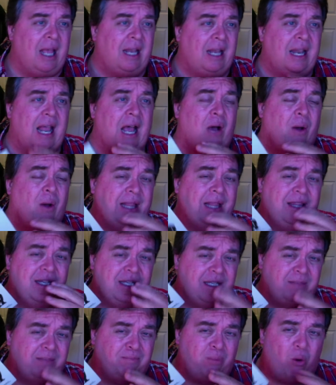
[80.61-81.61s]
Now, at
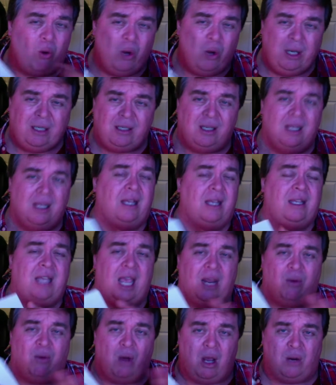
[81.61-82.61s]
this point,
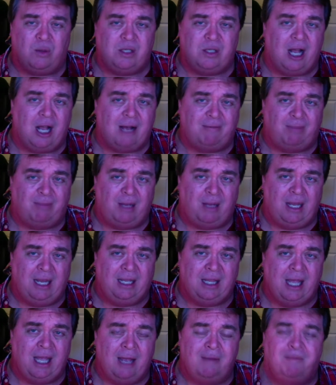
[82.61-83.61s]
KROQ was not
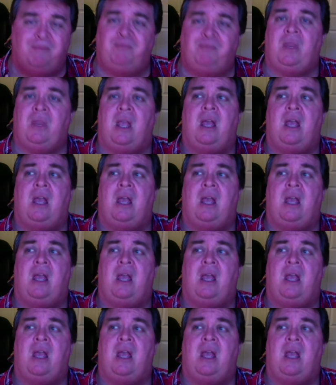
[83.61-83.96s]
playing them.